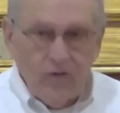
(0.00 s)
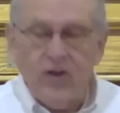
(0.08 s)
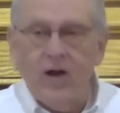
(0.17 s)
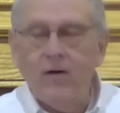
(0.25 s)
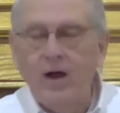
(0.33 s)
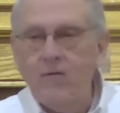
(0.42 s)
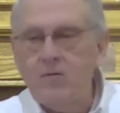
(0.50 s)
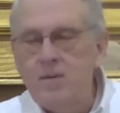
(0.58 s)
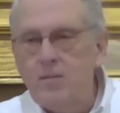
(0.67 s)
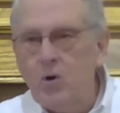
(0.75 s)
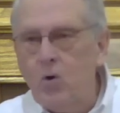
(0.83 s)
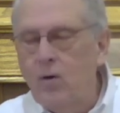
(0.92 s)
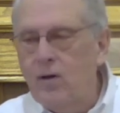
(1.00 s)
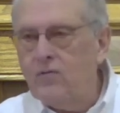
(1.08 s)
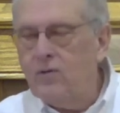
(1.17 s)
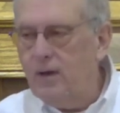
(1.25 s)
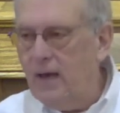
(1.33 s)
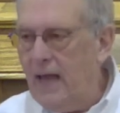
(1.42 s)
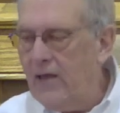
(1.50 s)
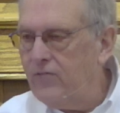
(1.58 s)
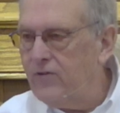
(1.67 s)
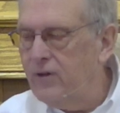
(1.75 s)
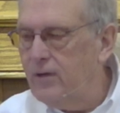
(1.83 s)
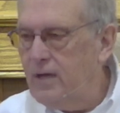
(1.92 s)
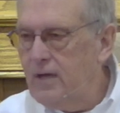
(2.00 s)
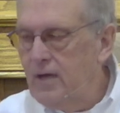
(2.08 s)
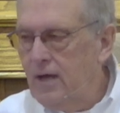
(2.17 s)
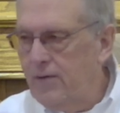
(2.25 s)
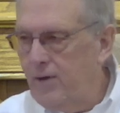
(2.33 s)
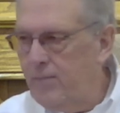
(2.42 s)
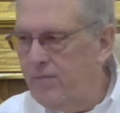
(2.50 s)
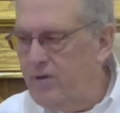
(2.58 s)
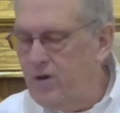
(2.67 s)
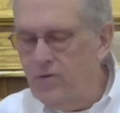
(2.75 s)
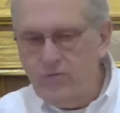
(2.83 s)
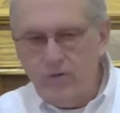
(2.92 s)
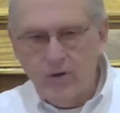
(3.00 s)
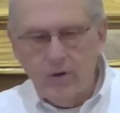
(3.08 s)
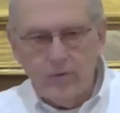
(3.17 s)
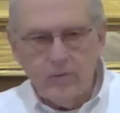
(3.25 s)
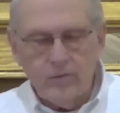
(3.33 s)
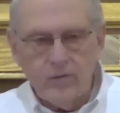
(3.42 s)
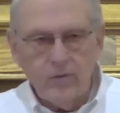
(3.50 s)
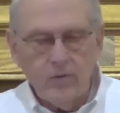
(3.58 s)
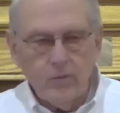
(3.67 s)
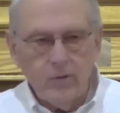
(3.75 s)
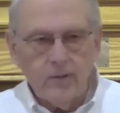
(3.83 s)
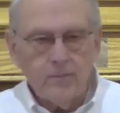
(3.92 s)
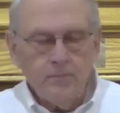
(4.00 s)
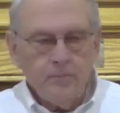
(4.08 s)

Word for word: I, I, remember going to Alaska a number of years ago to uh,